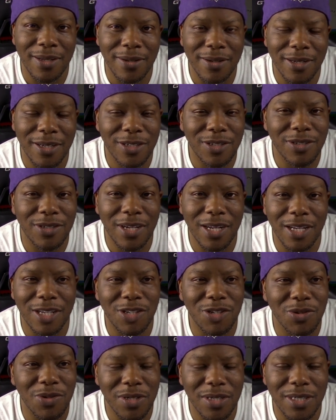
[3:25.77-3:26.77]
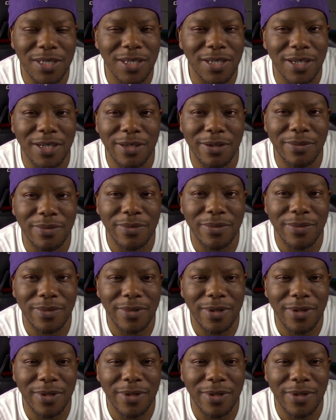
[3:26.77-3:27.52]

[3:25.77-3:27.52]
because you're not trusting them.